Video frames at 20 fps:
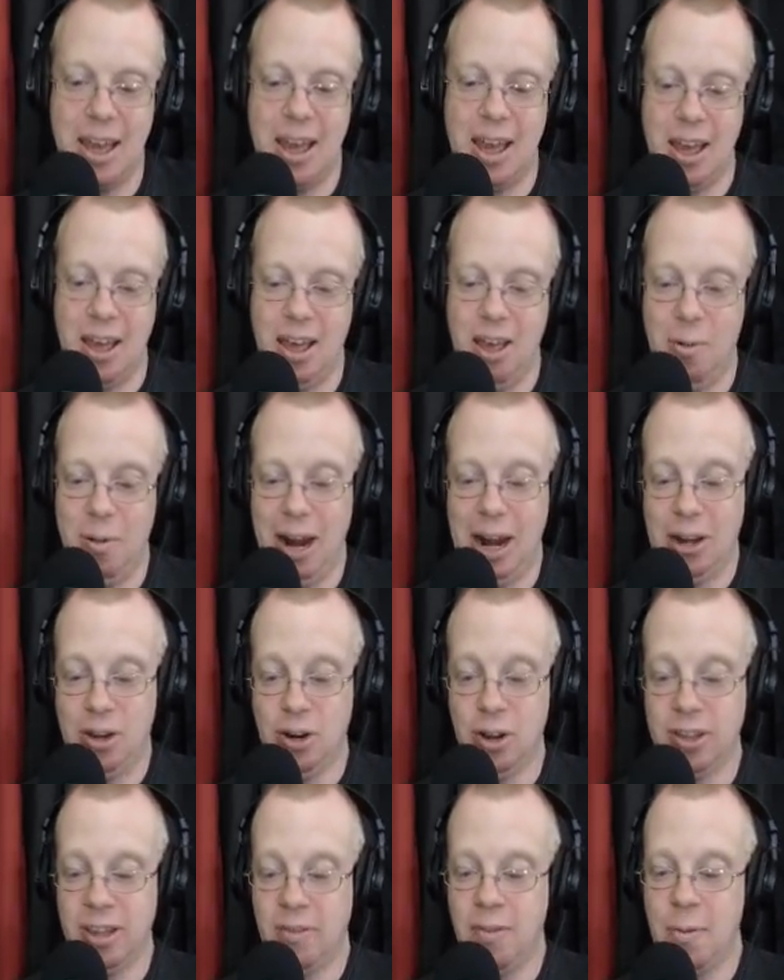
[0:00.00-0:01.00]
Oh, but I
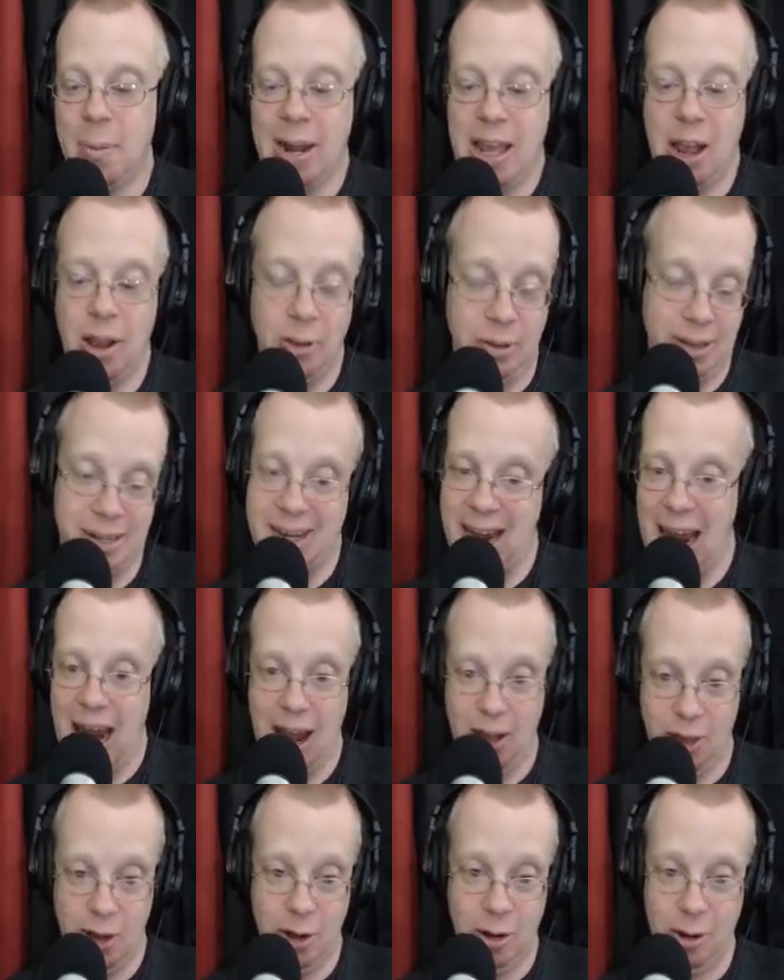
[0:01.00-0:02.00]
chose everybody else.
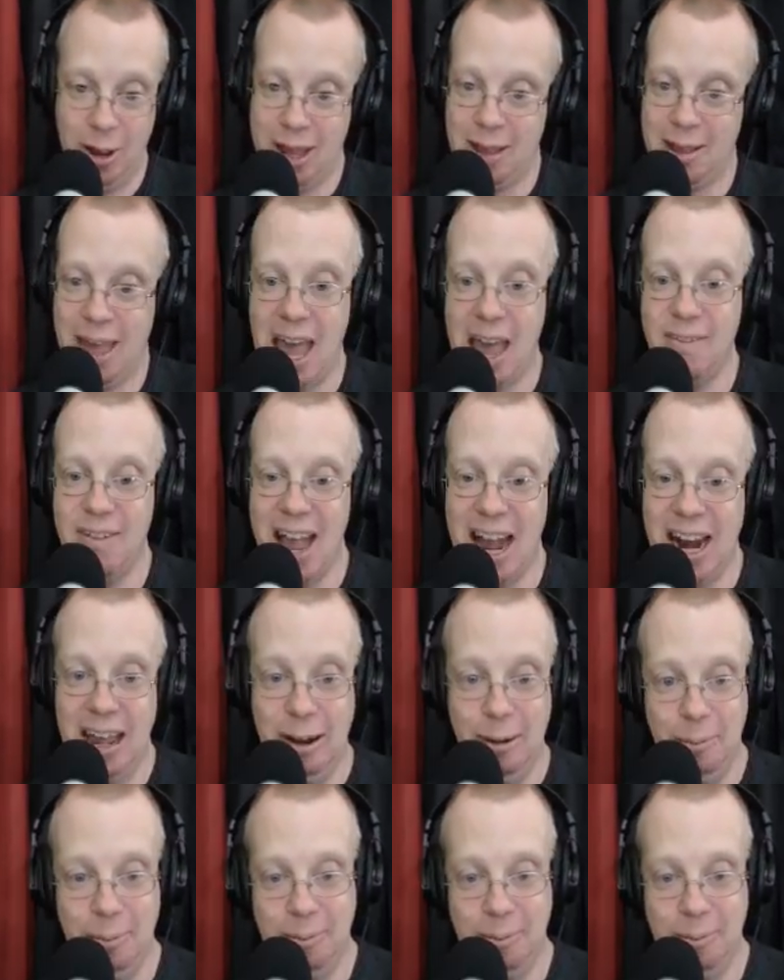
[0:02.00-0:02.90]
Tyler, have at it.